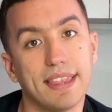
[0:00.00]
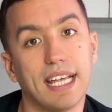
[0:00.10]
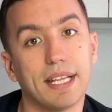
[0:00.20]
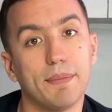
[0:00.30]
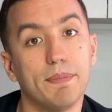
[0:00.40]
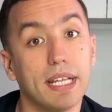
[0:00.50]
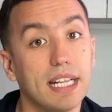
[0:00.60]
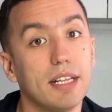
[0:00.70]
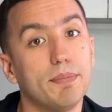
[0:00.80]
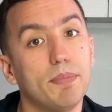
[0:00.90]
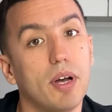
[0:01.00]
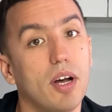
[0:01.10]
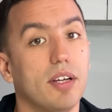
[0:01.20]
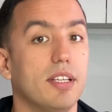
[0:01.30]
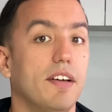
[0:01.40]
that middle
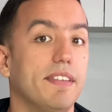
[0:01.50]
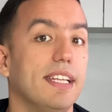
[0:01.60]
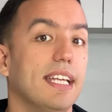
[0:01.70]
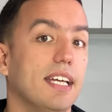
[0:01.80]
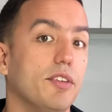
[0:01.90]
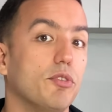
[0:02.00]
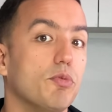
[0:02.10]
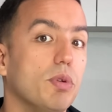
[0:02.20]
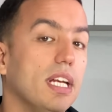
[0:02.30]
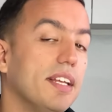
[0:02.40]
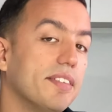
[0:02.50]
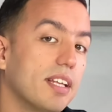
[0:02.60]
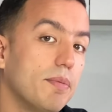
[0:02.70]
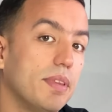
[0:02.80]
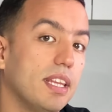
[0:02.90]
part of the day is really
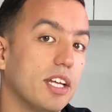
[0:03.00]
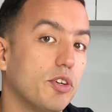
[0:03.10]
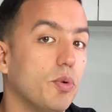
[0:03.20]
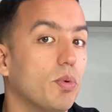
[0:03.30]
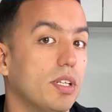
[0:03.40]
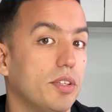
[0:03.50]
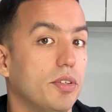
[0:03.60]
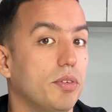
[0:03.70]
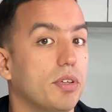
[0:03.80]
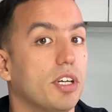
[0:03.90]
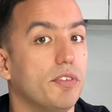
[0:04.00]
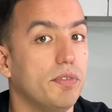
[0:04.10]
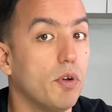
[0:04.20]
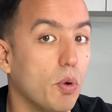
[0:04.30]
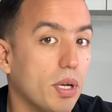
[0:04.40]
something that you want to
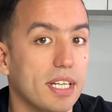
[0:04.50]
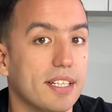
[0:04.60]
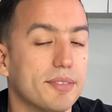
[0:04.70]
avoid.